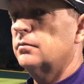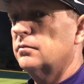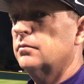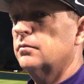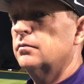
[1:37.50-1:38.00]

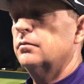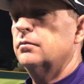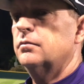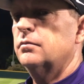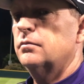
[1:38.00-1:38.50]
Is that a
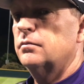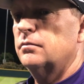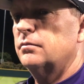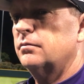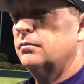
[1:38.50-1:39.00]
help at all?
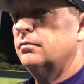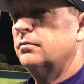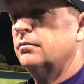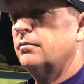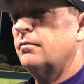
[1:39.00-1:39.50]
Deeper in the season,
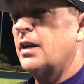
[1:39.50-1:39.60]
right?